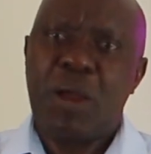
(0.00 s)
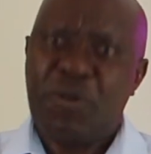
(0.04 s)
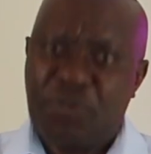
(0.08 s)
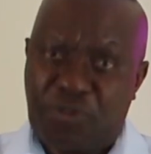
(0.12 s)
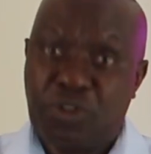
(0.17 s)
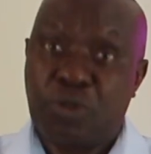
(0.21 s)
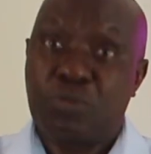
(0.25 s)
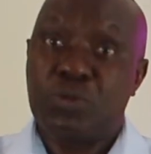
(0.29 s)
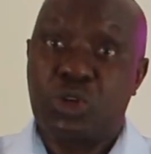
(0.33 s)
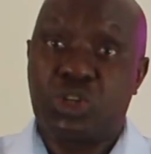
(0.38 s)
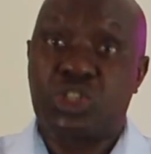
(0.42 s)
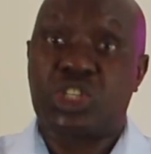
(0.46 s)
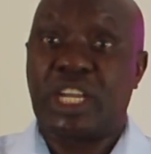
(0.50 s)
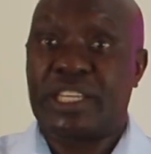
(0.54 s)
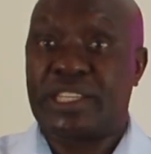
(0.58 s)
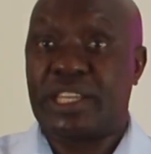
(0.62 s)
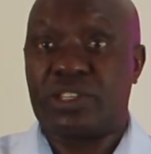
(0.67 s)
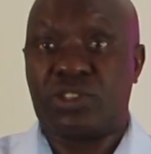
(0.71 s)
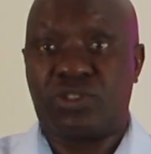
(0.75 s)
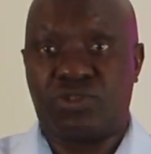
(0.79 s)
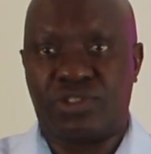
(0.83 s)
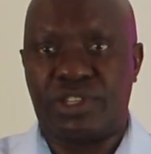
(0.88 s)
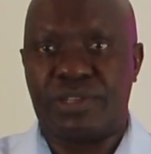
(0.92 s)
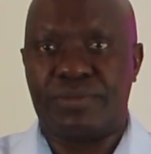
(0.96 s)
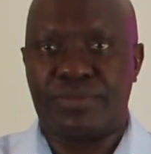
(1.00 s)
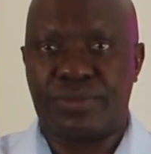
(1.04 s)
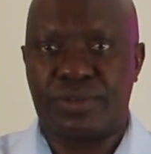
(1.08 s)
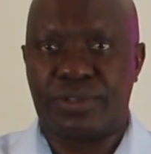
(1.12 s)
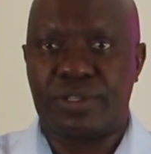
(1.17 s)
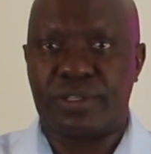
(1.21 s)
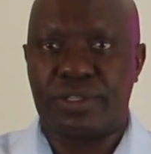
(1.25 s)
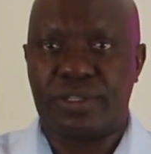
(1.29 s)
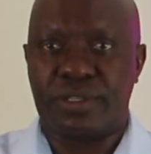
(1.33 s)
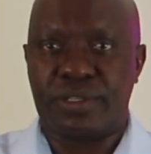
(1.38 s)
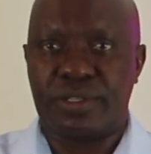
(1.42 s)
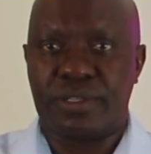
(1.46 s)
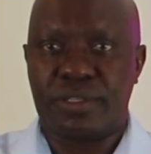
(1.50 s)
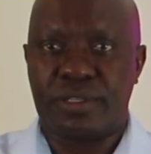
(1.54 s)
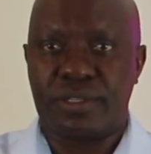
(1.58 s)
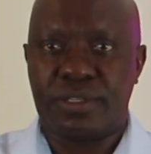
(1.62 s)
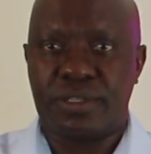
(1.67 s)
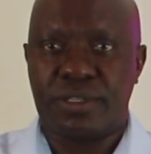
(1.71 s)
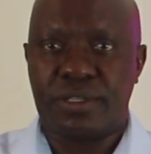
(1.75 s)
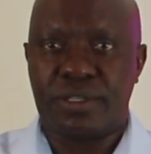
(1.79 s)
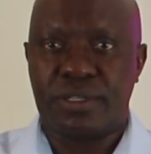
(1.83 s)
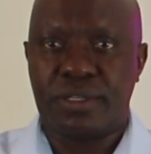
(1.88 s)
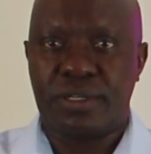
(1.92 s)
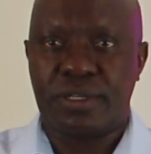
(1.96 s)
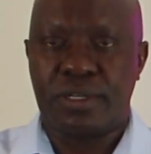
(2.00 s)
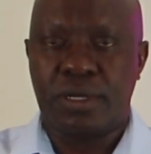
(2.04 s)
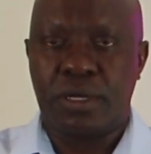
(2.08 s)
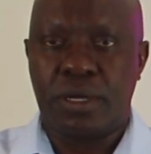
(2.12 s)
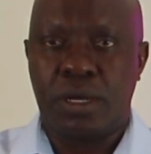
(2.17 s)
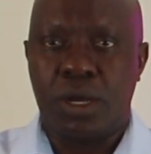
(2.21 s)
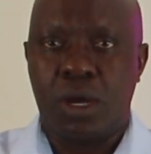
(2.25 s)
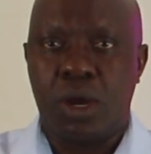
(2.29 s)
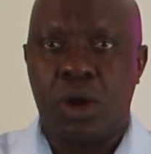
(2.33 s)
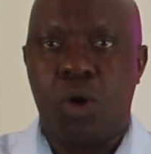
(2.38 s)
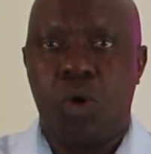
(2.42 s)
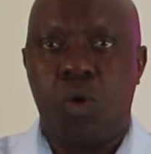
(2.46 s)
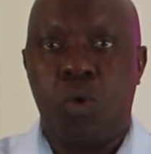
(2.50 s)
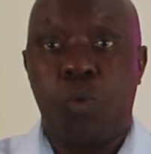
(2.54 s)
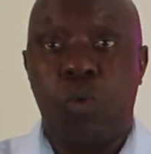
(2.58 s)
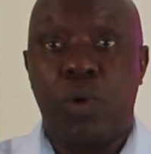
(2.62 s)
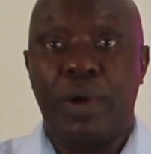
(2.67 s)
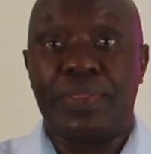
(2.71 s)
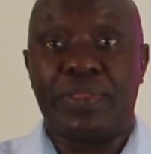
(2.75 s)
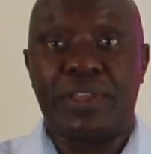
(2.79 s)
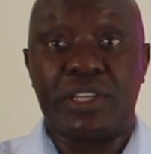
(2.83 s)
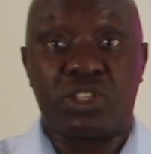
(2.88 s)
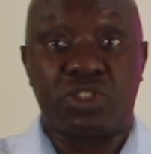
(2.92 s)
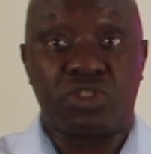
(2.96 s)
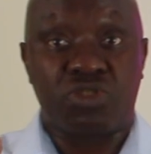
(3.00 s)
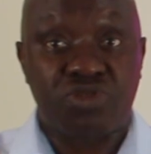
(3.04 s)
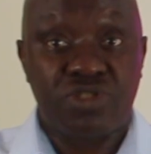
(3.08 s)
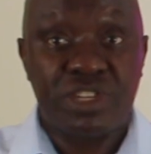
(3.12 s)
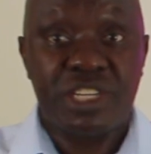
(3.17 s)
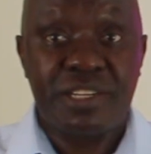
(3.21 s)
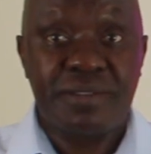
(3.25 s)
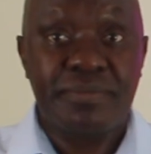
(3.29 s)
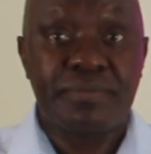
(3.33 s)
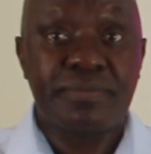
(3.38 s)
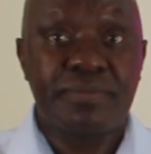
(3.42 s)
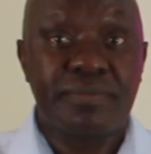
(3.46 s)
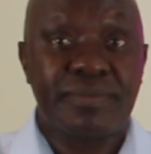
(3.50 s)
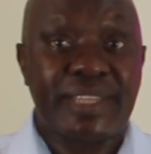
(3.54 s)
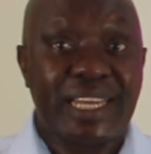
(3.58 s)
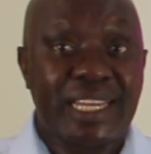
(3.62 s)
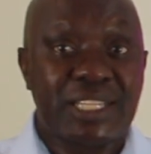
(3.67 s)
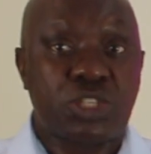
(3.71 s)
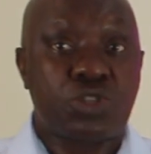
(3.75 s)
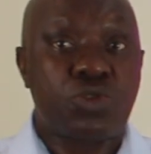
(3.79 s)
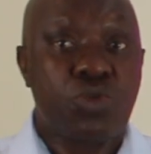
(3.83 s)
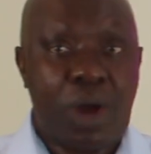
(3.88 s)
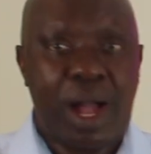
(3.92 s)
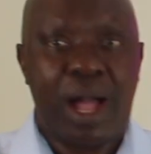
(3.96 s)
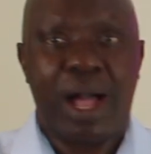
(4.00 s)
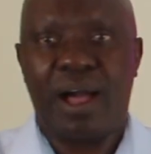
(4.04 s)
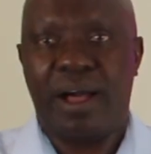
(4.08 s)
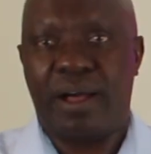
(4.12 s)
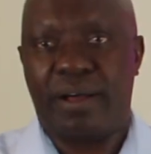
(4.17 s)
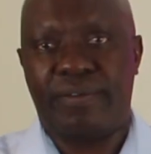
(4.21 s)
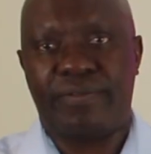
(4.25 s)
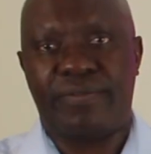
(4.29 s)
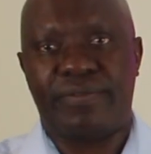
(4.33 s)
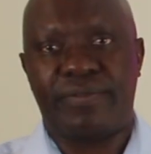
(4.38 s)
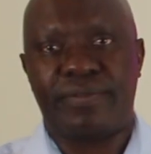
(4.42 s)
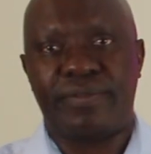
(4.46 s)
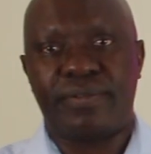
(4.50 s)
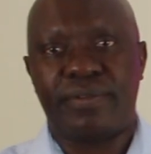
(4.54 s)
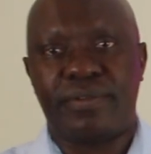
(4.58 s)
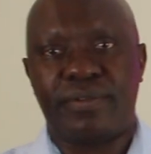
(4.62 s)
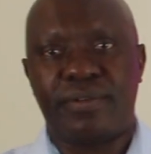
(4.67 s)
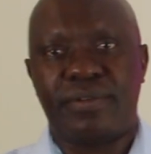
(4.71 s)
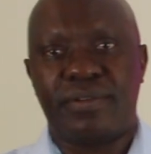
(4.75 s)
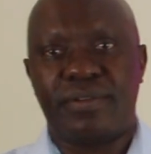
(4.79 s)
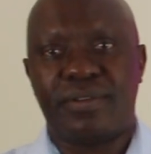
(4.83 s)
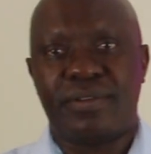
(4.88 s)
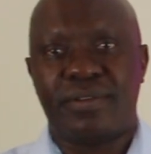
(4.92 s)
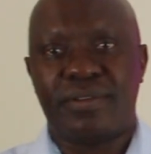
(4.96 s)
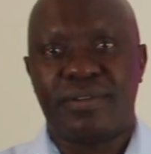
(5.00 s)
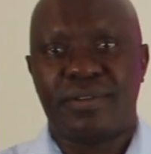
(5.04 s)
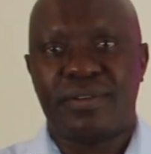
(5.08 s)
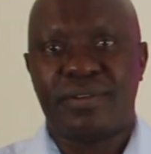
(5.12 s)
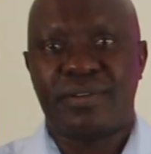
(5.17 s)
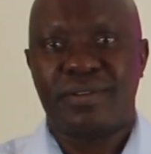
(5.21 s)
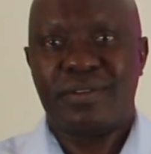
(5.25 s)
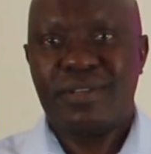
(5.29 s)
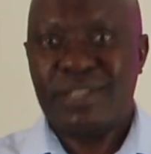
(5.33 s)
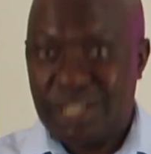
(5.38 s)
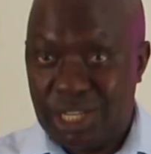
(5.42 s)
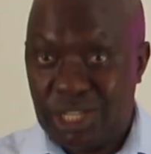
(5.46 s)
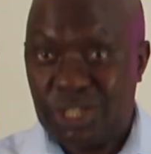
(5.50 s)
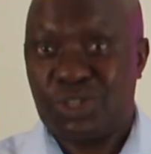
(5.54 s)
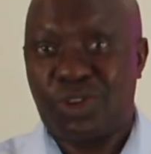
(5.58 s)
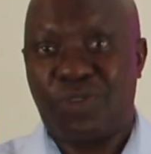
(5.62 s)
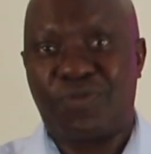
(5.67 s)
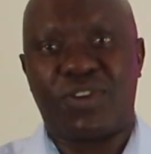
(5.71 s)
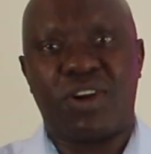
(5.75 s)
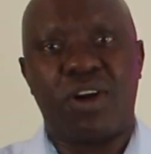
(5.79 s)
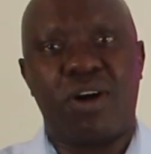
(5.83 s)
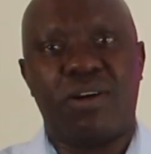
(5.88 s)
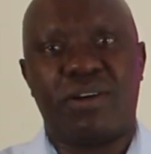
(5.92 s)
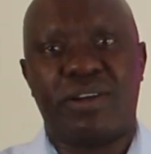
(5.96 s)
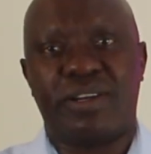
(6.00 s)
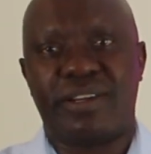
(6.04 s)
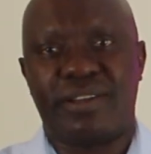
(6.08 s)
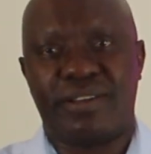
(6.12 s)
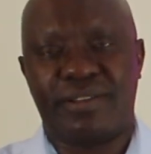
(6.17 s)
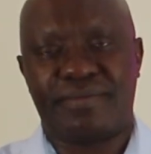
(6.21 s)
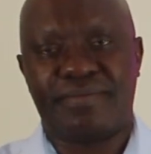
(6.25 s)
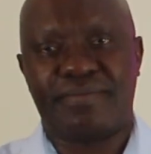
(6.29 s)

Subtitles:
from your shattered dreams? When the dream that you have is of God.